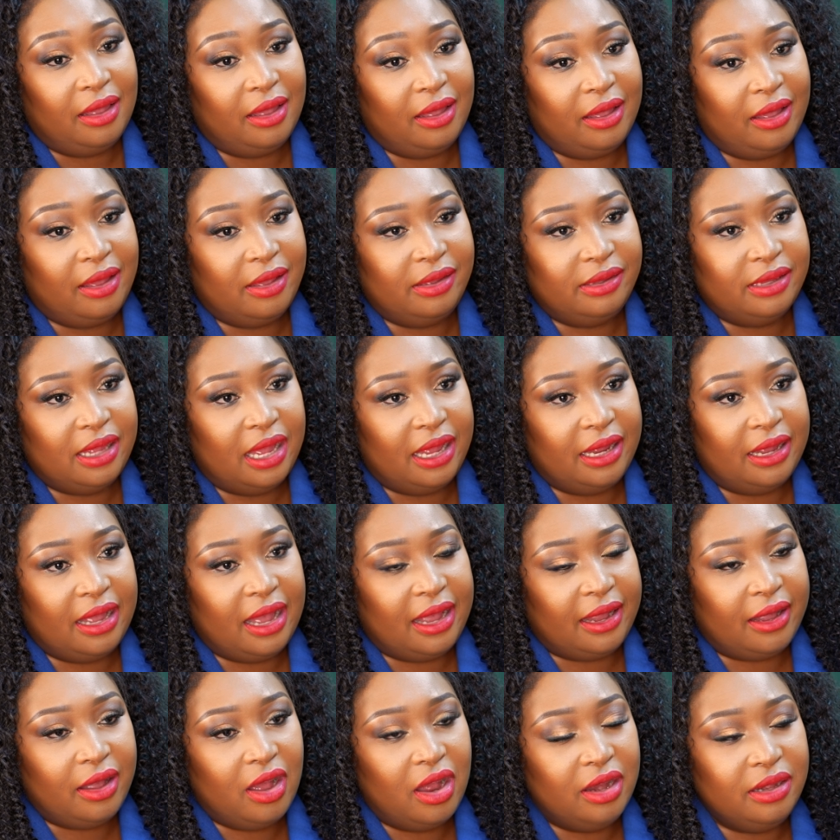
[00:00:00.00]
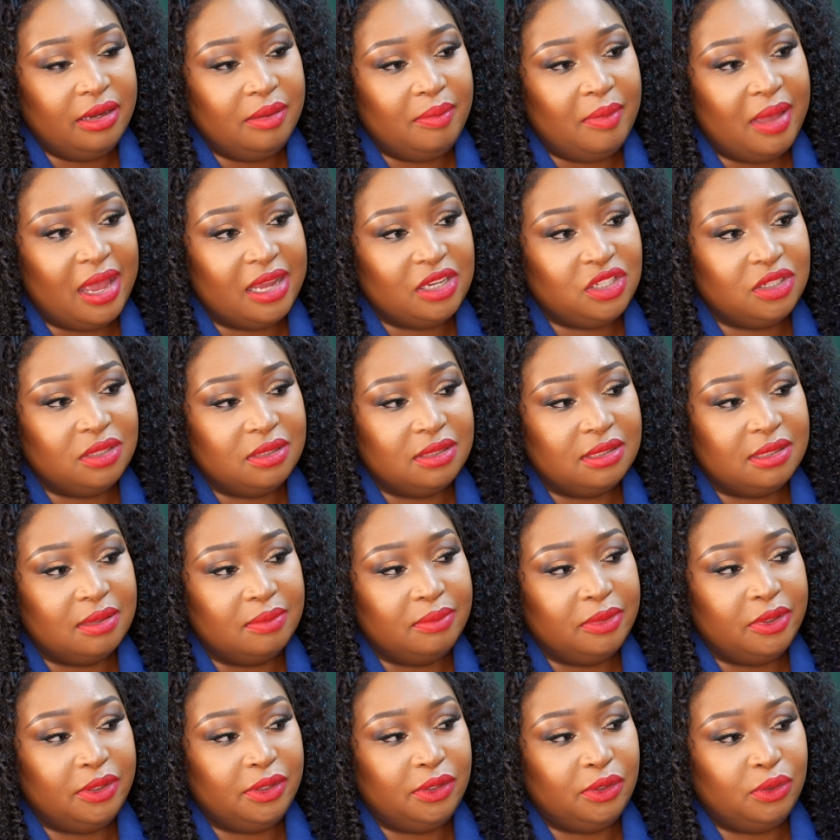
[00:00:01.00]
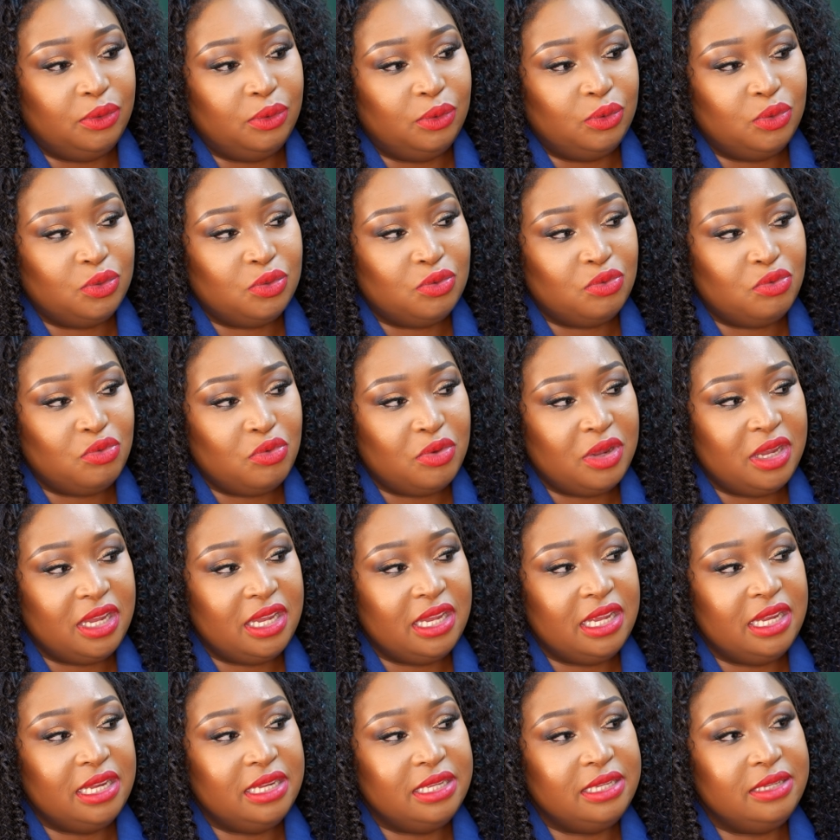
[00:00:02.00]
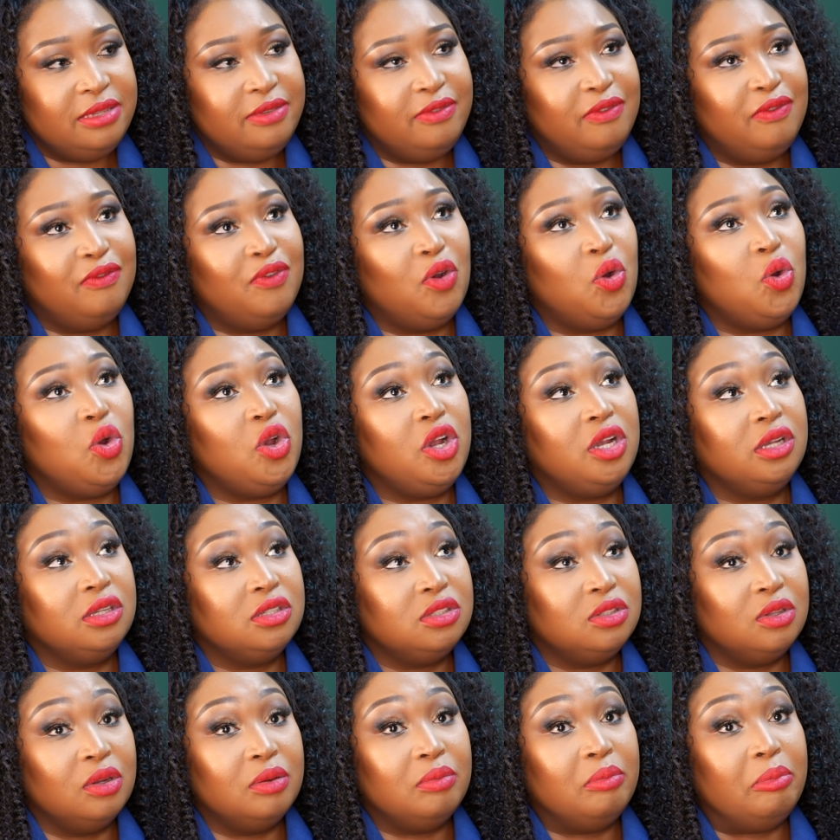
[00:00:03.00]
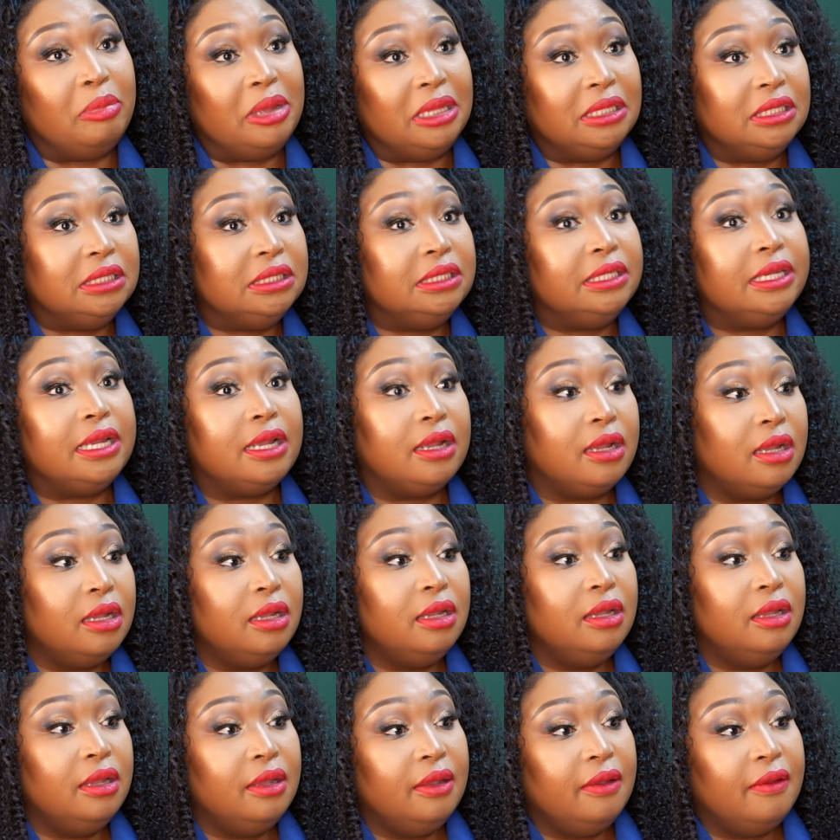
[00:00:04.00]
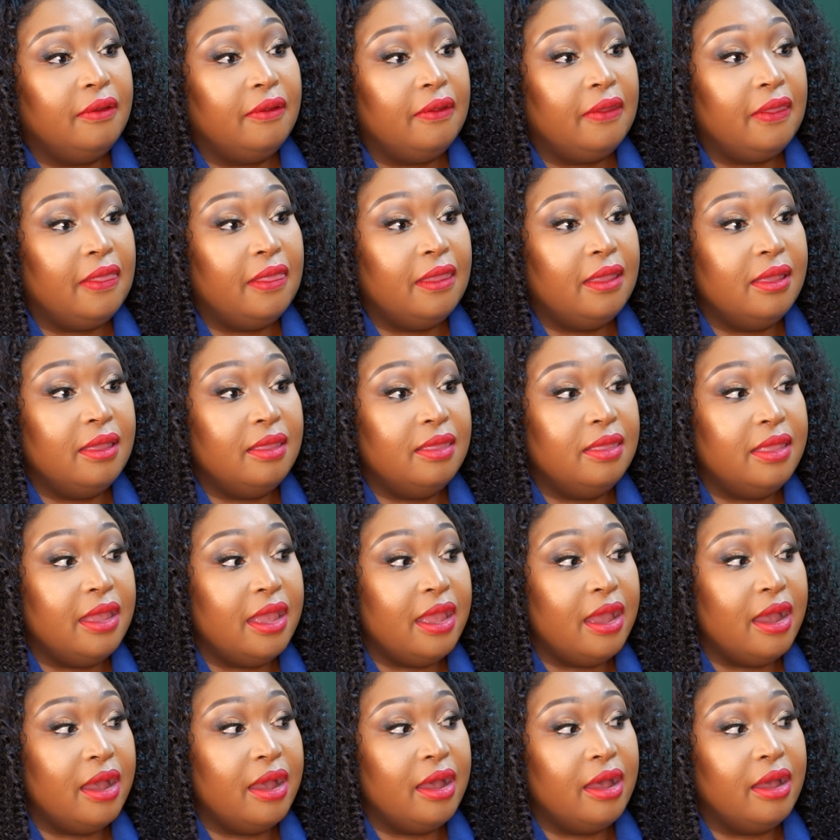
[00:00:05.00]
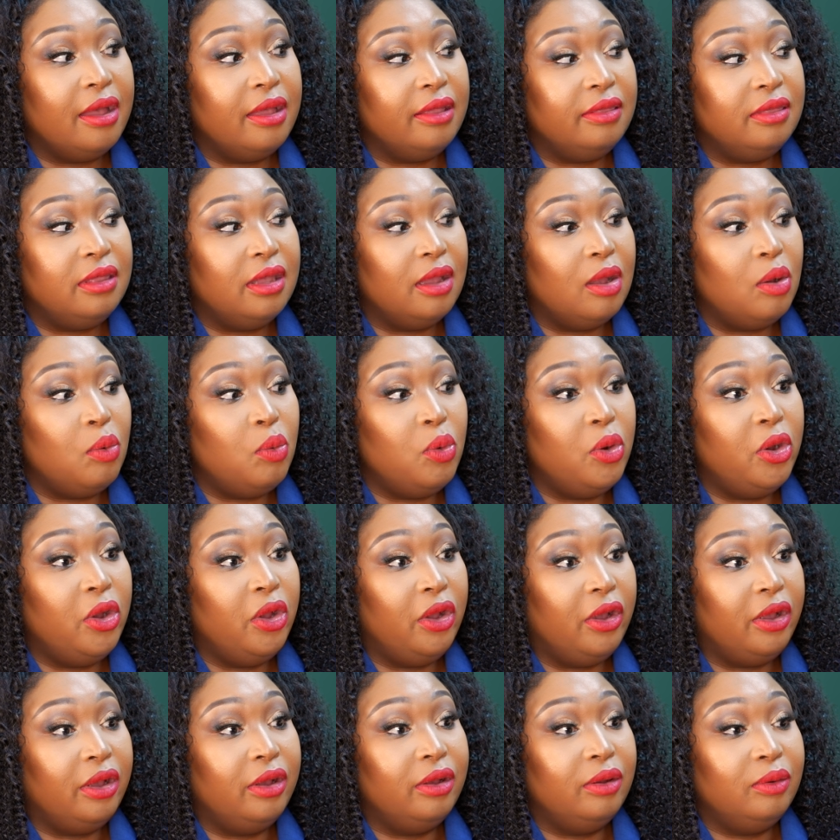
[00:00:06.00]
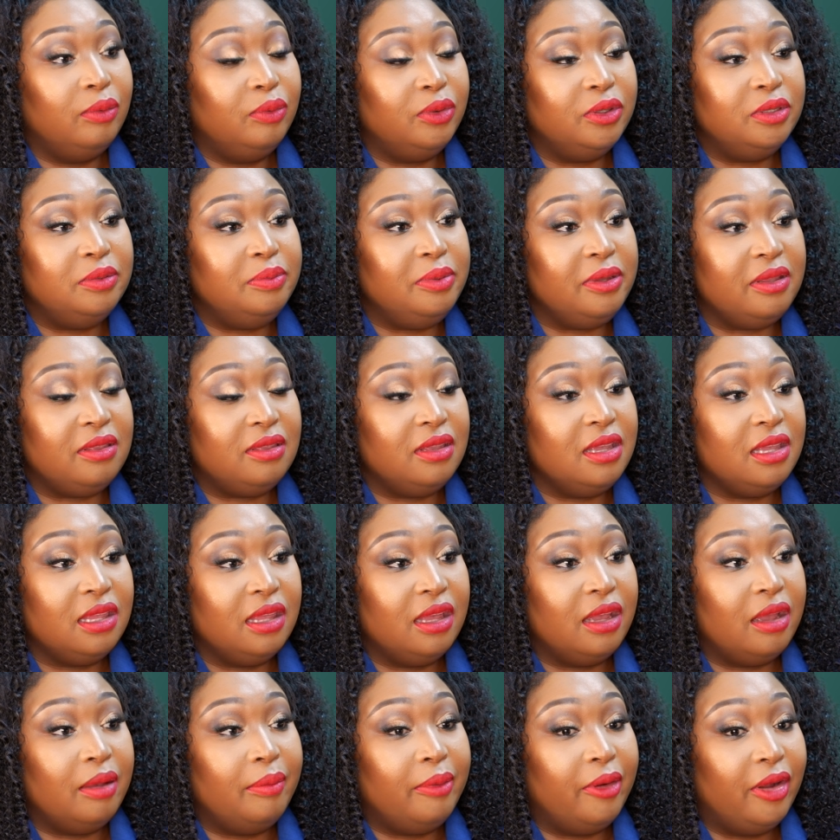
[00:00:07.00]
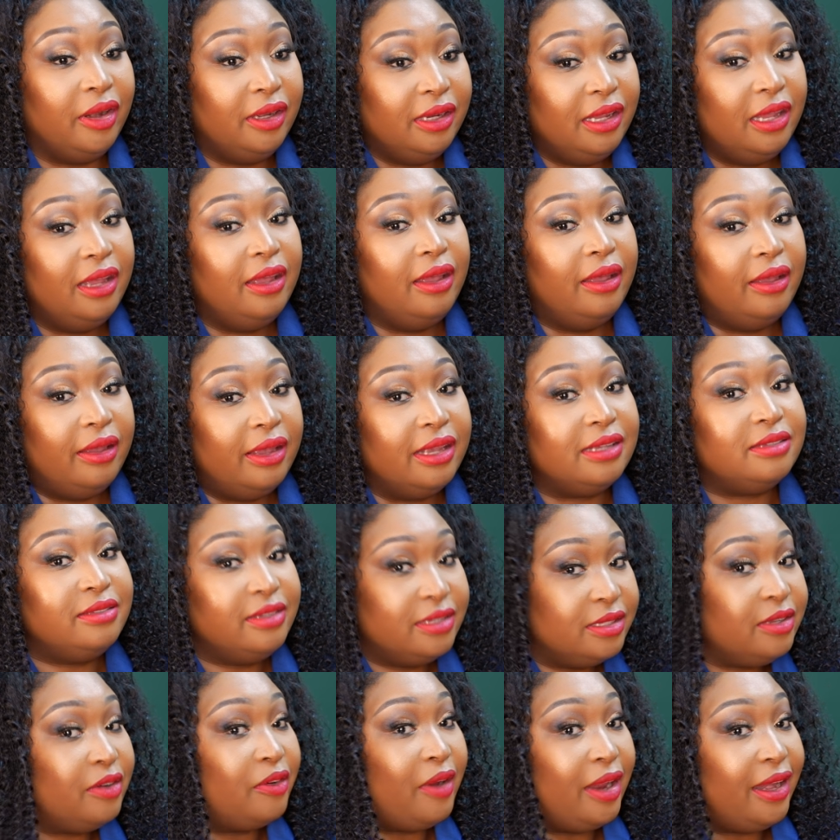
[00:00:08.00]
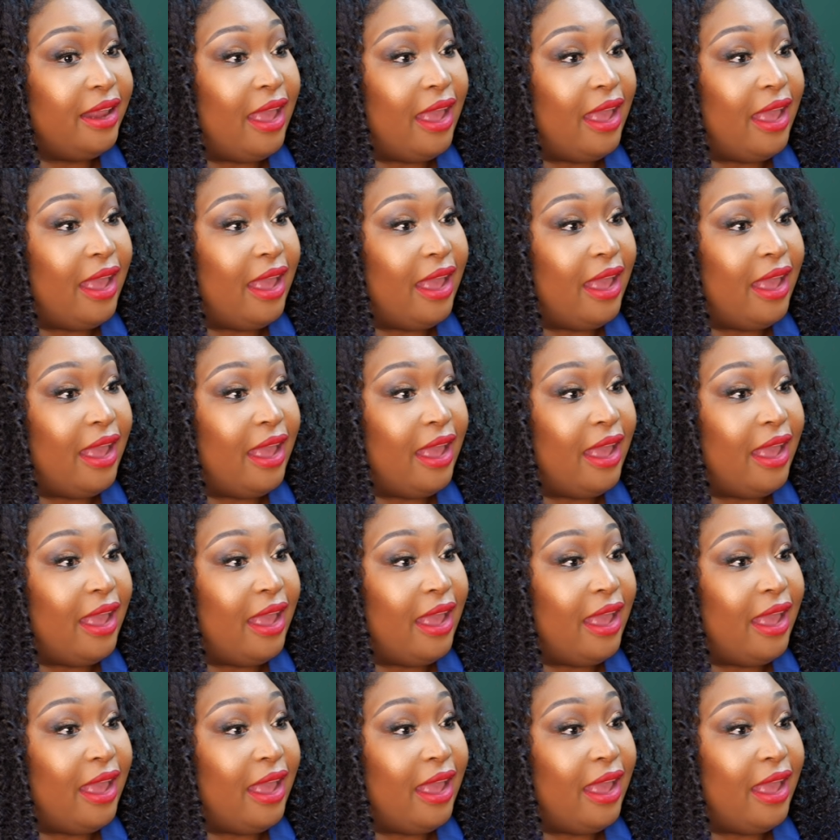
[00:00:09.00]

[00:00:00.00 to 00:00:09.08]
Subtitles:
I can't imagine somebody who's really focused on building their work would be thinking about, is this the right